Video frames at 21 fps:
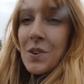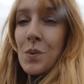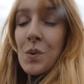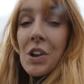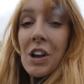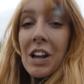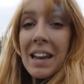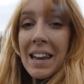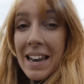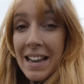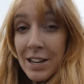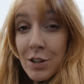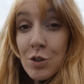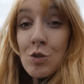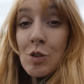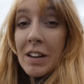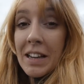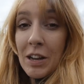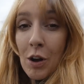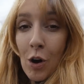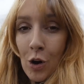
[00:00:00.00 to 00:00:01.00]
We are
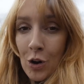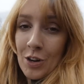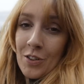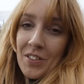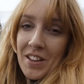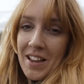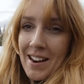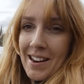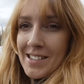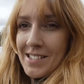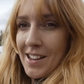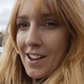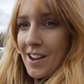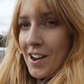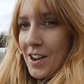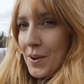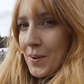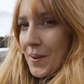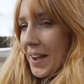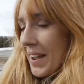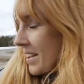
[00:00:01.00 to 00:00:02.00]
literally on the Alaska
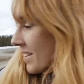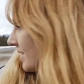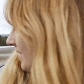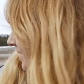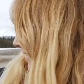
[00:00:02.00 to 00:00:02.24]
Highway.